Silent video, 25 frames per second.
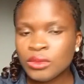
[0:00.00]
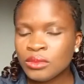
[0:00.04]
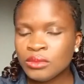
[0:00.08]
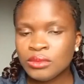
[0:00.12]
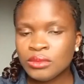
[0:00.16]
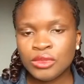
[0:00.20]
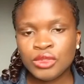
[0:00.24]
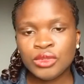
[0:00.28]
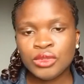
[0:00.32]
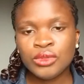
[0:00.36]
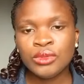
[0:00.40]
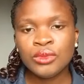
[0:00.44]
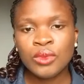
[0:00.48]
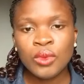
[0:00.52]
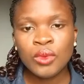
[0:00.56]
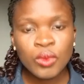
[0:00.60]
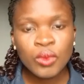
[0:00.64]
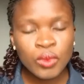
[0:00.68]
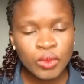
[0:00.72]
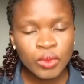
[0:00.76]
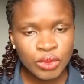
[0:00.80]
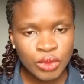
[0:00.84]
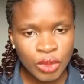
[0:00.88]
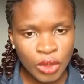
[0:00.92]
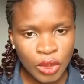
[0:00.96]
through Google
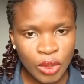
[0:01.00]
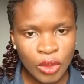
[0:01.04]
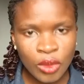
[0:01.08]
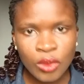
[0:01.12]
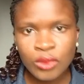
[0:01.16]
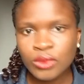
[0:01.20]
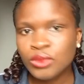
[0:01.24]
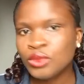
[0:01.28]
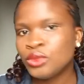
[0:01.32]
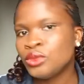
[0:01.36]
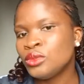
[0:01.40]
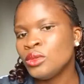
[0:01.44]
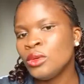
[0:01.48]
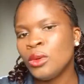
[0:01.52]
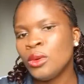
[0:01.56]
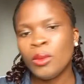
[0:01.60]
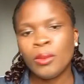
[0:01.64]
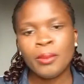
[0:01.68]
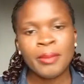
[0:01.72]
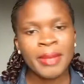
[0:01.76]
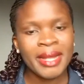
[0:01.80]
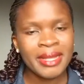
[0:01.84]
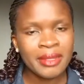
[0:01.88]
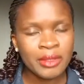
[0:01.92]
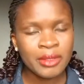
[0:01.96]
Doc, through
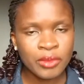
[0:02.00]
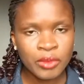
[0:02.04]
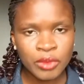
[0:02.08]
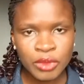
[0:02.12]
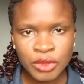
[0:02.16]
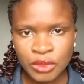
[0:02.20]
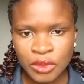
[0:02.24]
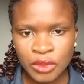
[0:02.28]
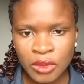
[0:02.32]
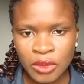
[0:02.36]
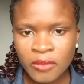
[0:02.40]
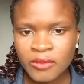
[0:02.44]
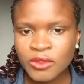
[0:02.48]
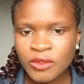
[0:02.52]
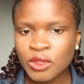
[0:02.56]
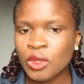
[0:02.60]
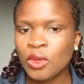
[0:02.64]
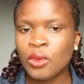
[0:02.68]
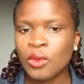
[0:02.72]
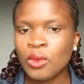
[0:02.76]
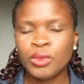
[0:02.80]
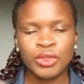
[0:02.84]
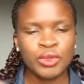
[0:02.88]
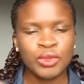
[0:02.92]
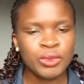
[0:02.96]
Microsoft, or
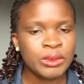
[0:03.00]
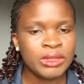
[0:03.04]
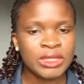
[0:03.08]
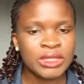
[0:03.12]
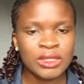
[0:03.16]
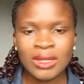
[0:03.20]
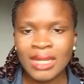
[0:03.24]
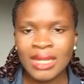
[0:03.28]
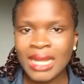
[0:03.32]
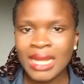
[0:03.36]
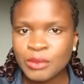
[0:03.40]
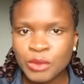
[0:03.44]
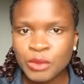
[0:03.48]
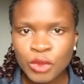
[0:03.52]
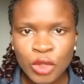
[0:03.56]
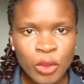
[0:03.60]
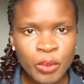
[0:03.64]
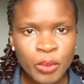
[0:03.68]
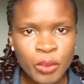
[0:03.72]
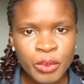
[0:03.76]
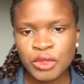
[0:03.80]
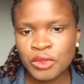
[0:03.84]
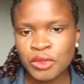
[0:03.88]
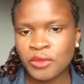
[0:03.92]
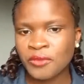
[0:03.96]
through with your laptop,
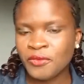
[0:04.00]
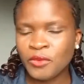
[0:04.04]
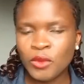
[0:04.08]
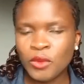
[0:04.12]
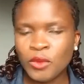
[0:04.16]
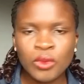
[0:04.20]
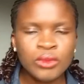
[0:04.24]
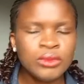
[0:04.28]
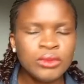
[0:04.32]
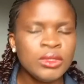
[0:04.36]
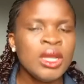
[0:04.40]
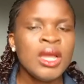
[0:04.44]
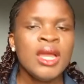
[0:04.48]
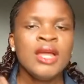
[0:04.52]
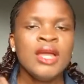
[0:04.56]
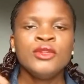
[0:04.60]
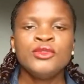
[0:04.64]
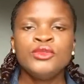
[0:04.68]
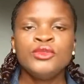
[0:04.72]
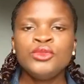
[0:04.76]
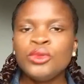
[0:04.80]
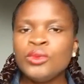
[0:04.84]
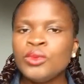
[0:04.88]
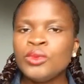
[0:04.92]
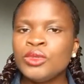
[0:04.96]
with your phone?
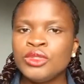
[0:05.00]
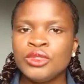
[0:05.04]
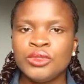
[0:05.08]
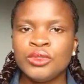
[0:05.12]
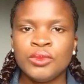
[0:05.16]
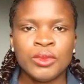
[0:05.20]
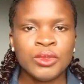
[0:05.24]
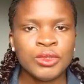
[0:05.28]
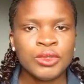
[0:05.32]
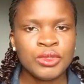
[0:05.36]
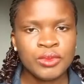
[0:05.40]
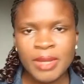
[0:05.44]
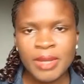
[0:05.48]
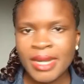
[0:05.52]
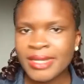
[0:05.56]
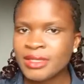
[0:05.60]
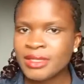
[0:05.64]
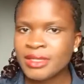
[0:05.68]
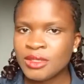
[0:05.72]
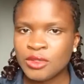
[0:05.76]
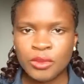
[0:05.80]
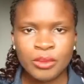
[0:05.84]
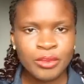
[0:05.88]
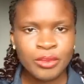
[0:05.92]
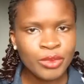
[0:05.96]
Know what you want to write
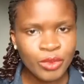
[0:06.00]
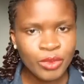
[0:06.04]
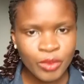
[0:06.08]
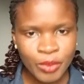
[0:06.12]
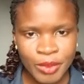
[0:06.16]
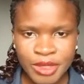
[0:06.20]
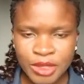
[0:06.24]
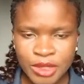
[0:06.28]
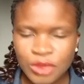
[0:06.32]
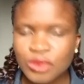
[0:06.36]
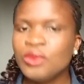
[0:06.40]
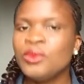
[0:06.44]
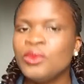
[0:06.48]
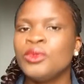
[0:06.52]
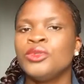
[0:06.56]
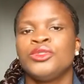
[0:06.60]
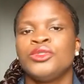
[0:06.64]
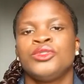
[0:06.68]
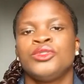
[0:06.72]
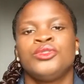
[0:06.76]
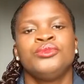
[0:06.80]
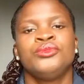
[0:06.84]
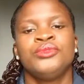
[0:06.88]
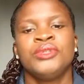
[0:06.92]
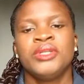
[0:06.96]
your book with. Know what
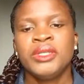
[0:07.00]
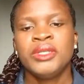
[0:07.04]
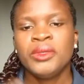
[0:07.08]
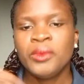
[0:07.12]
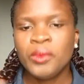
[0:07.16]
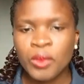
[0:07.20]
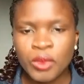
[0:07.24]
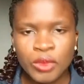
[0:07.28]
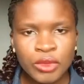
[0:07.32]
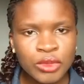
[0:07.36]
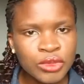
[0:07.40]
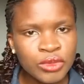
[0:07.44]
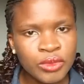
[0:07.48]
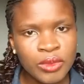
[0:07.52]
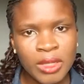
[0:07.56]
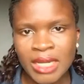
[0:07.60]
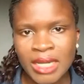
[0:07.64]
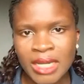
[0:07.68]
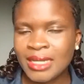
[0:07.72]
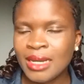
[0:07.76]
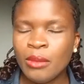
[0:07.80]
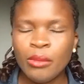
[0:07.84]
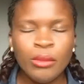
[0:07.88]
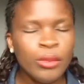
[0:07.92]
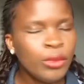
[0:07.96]
you really want to write
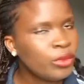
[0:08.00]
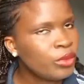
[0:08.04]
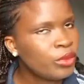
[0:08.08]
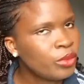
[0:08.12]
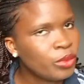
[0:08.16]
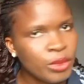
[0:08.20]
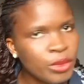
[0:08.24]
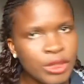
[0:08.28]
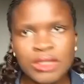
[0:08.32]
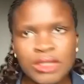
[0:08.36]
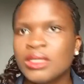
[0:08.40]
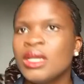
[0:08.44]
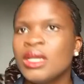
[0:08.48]
that book with.